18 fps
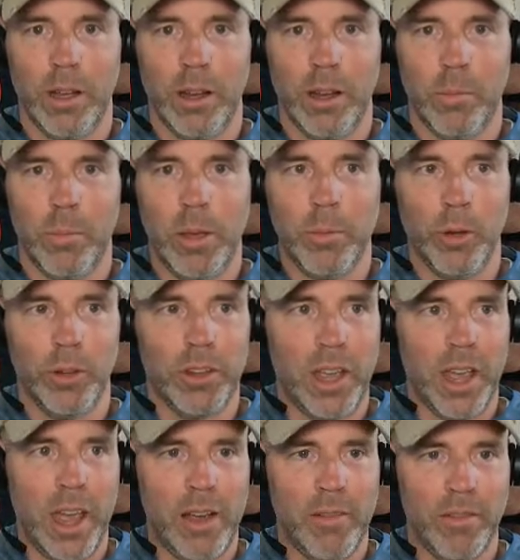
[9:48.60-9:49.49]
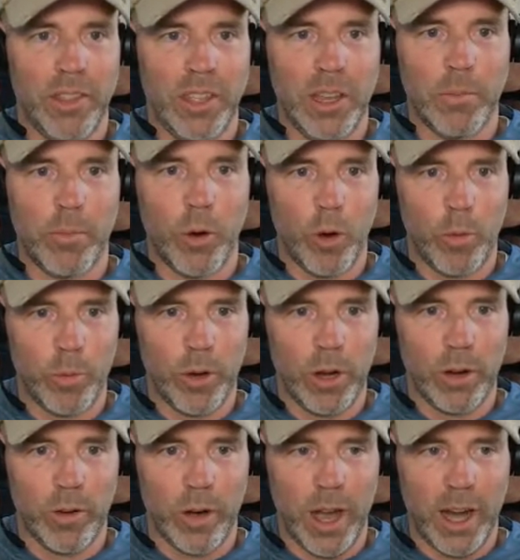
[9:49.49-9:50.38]
people to have the
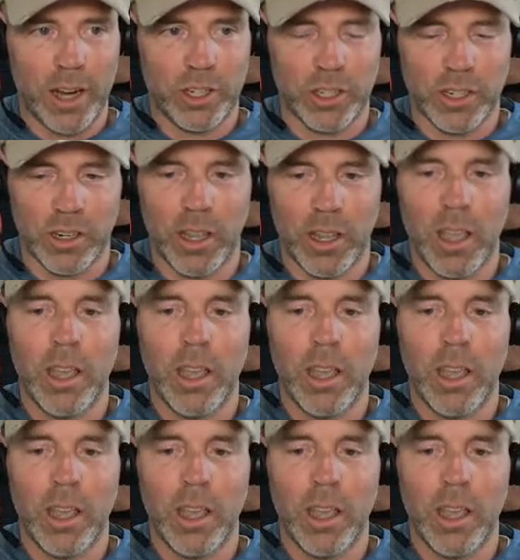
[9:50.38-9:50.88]
appropriate reaction.